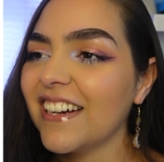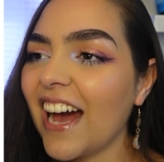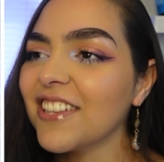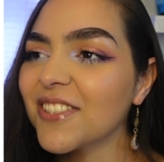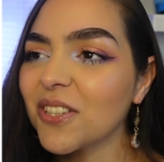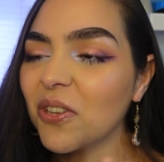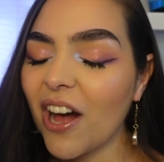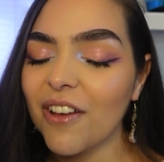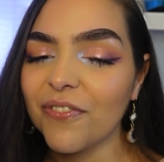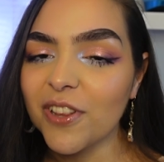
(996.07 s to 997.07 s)
I just don't know how
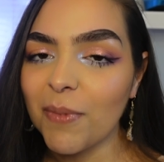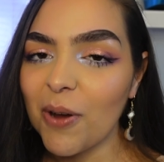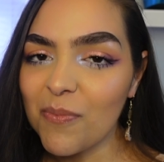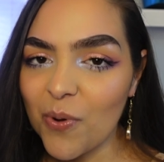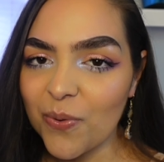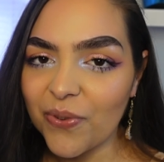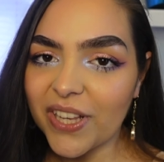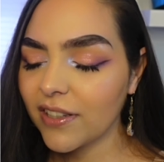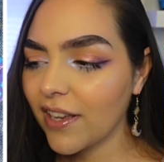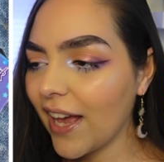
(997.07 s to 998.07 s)
I feel about
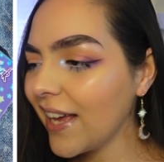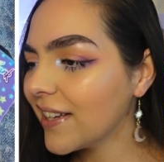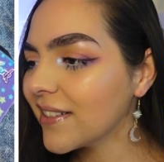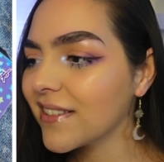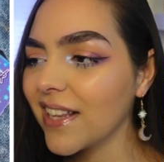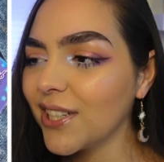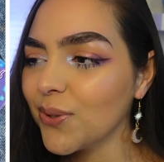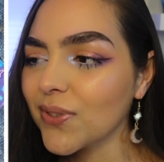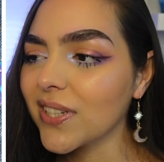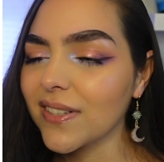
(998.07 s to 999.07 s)
Morphe. And they
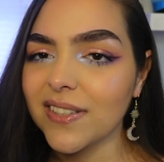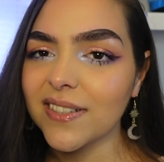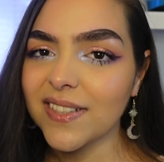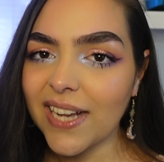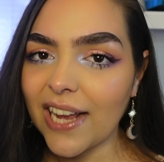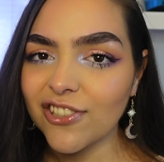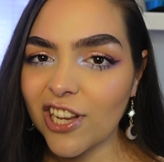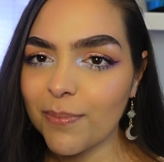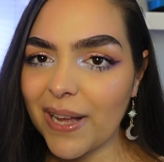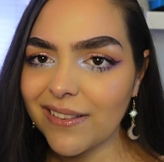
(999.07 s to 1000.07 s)
use an existing
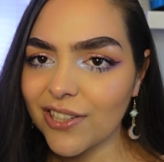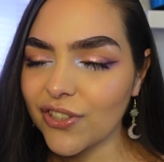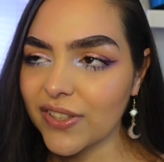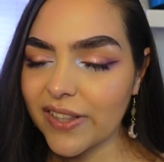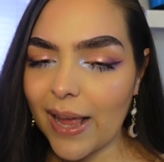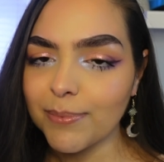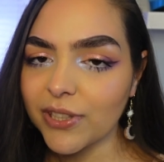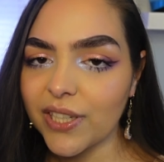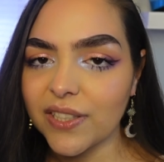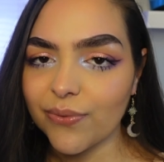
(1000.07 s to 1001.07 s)
eyeshadow palette and just slapped a
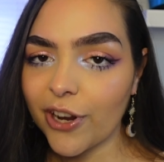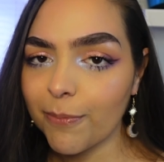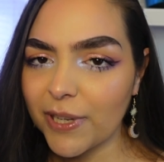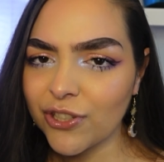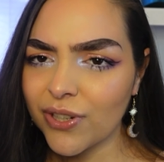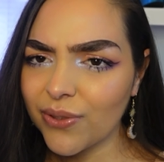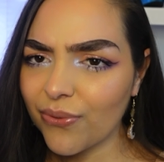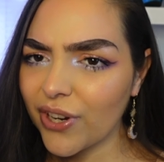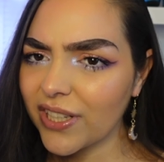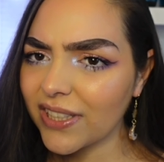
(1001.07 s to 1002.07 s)
Lisa Frank picture on the
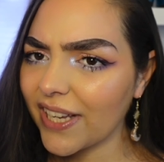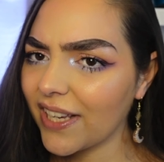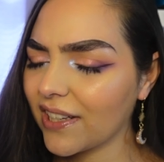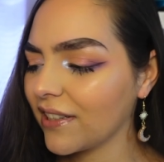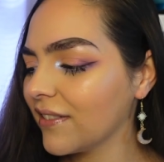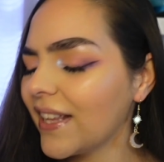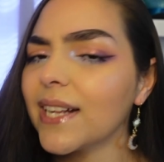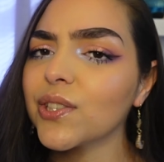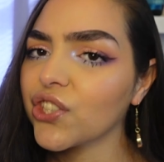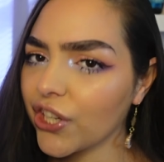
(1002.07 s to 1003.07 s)
front. Like,
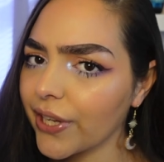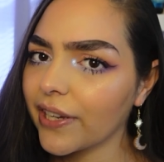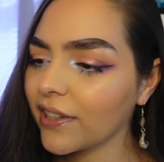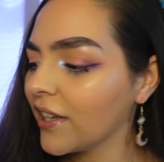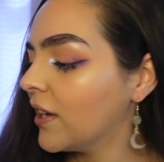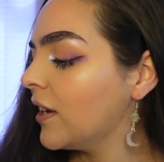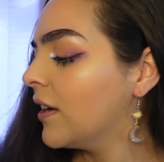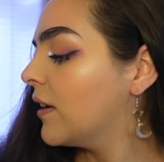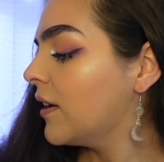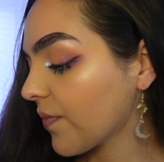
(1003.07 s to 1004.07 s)
that's cheating.
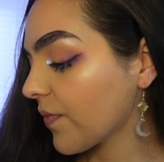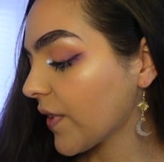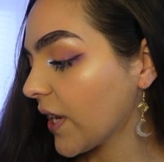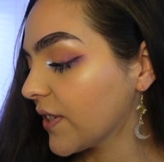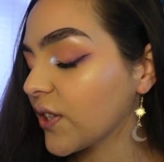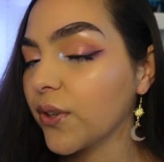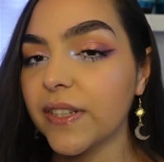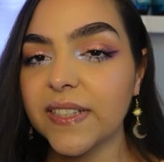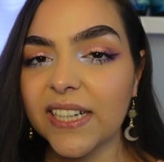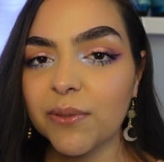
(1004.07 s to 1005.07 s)
So the
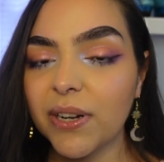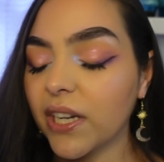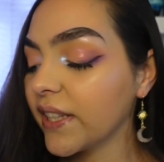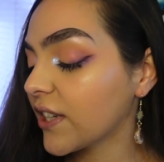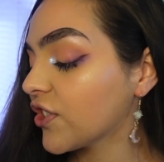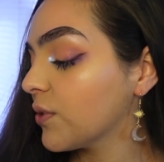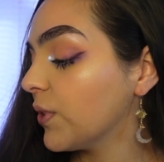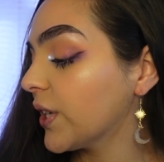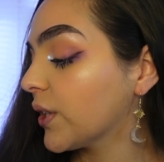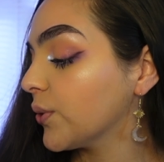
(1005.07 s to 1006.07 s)
second round collection
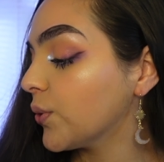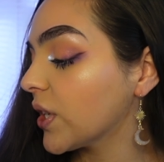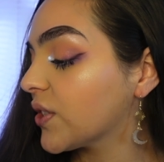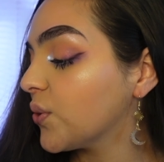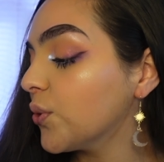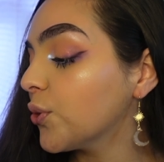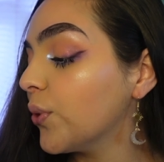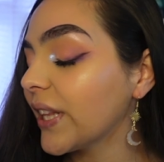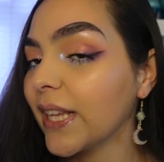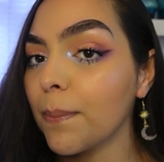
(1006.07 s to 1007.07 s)
will include two
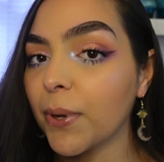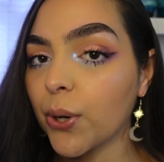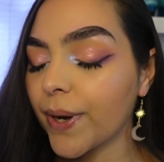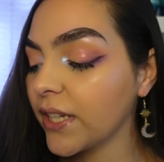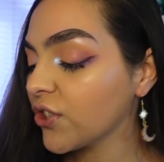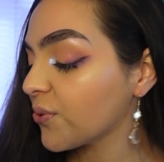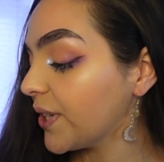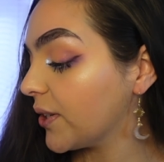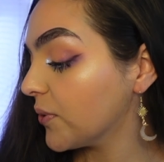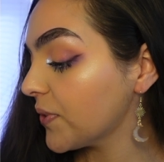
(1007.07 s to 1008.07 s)
new lip crayon
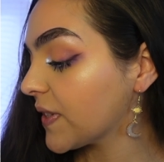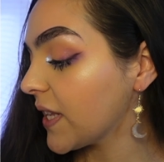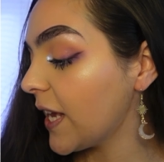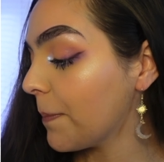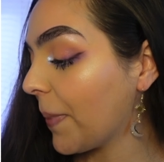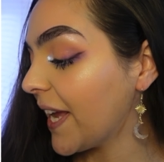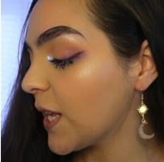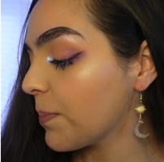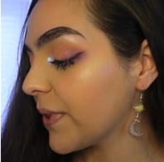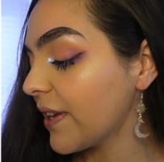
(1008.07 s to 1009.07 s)
trios, the Paint
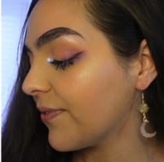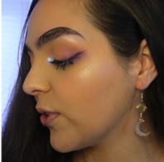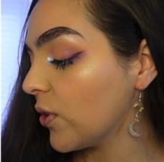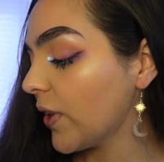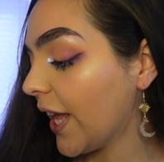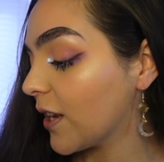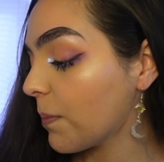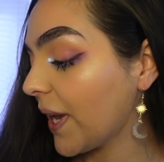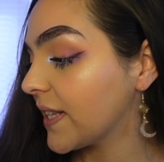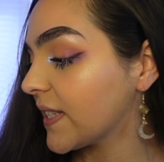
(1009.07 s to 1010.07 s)
It Playful and
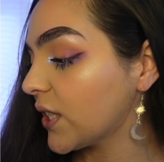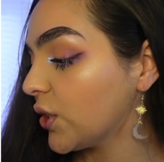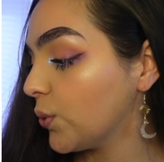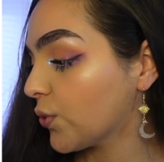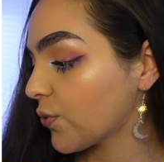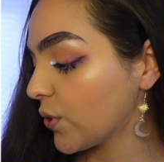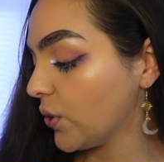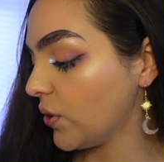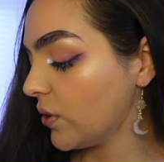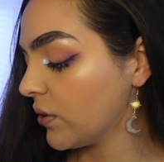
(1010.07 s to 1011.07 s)
Paint It
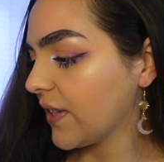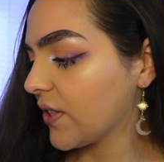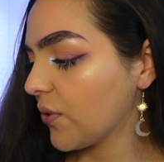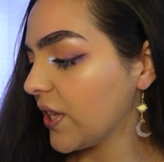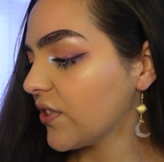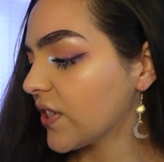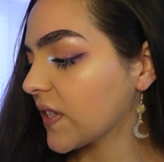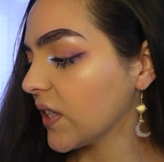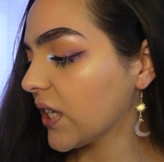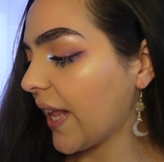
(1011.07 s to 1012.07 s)
Neutral. So these just
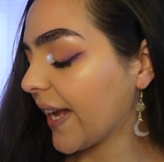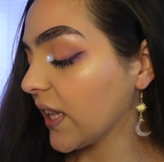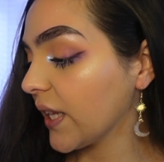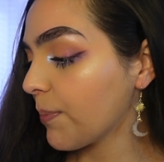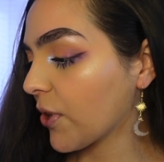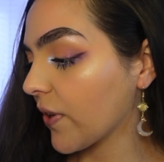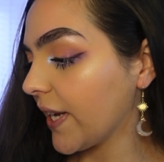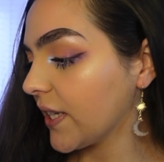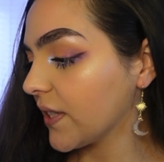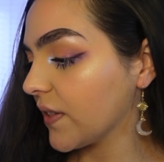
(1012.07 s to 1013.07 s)
look like lip
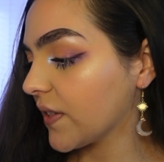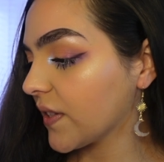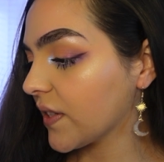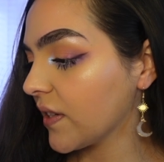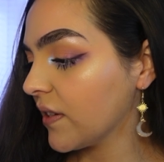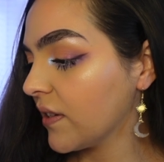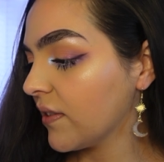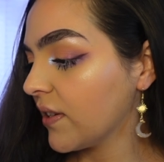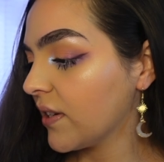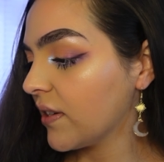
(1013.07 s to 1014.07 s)
crayons
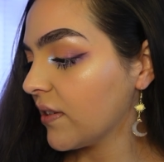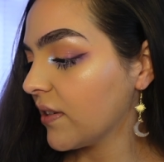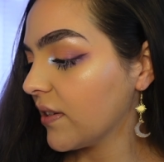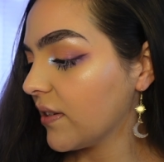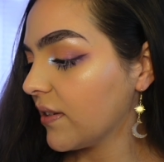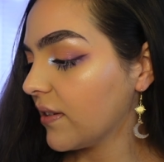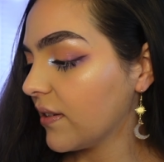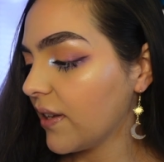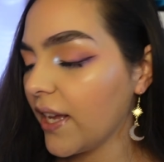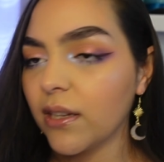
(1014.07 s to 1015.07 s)

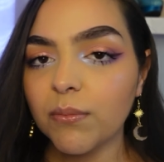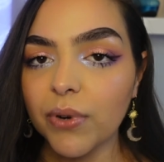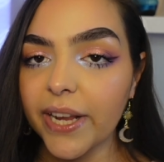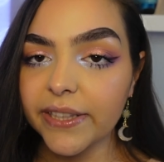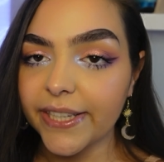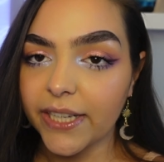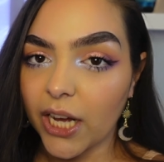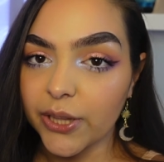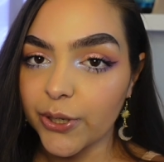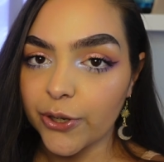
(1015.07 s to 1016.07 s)
in brightly
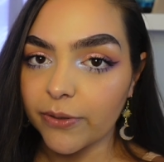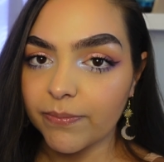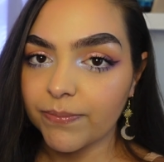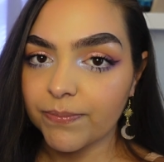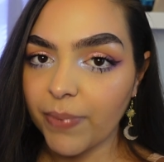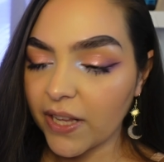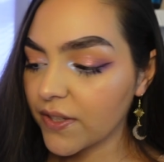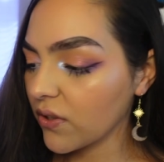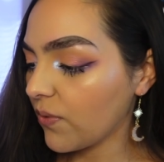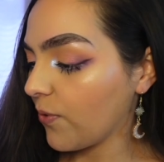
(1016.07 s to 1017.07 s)
colored
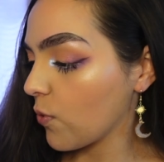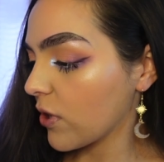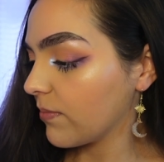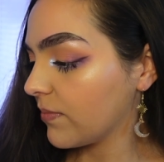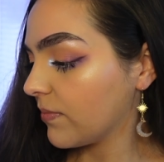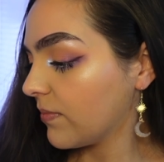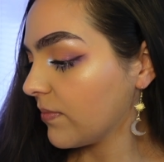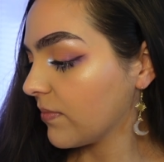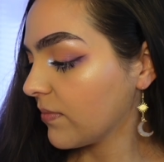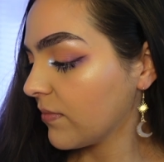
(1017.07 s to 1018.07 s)
pencil form.
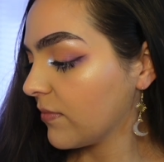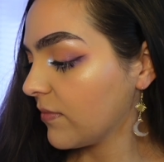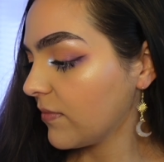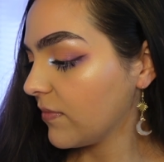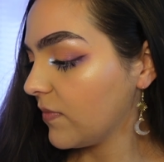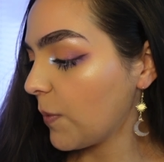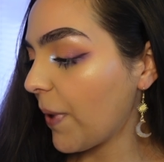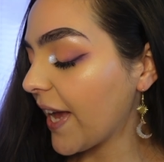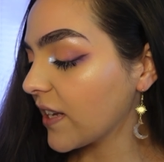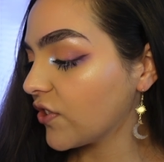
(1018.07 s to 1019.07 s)
The
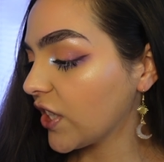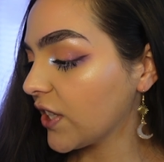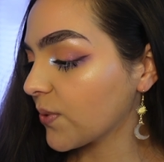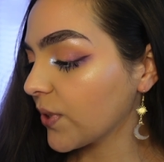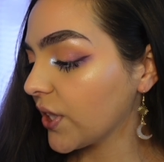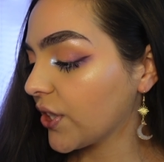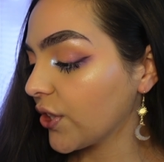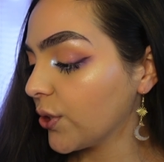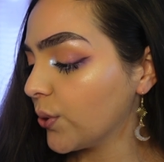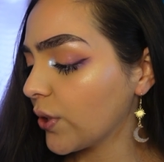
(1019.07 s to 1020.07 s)
packaging is really
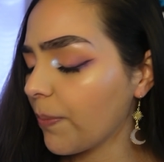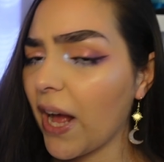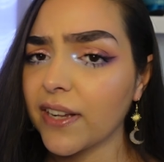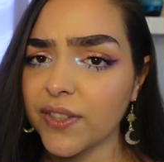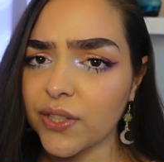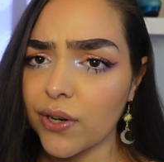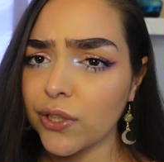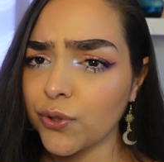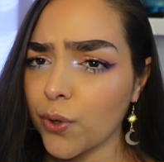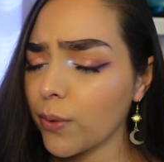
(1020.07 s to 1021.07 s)
cute. The boxes are
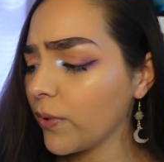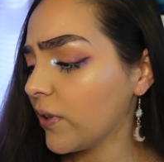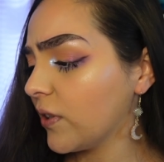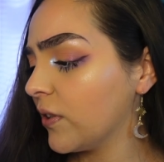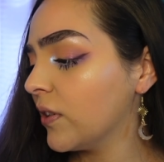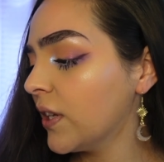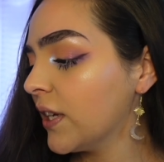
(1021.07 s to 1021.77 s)
adorable.